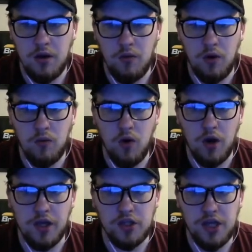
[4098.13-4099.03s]
what
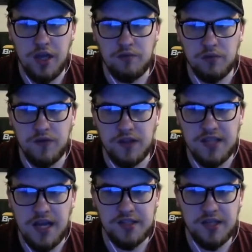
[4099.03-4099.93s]
he achieved was
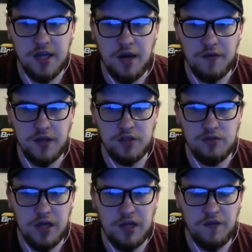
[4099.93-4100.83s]
fantastic. And I think it's
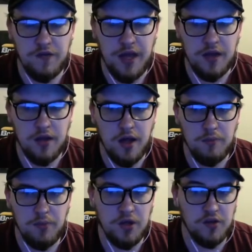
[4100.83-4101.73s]
really fitting that
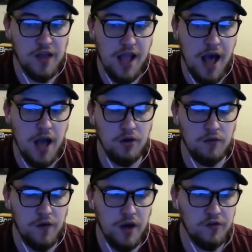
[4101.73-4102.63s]
because they are good
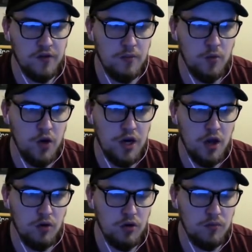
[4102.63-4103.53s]
friends that
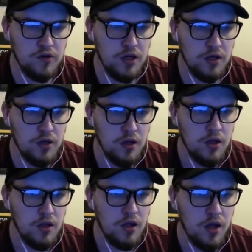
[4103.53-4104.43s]
Mourinho comes in
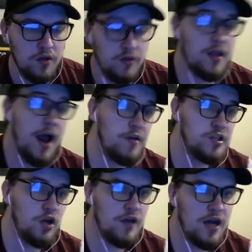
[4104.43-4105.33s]
and carries
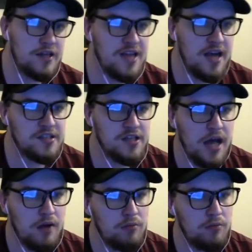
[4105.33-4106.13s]
on that task now.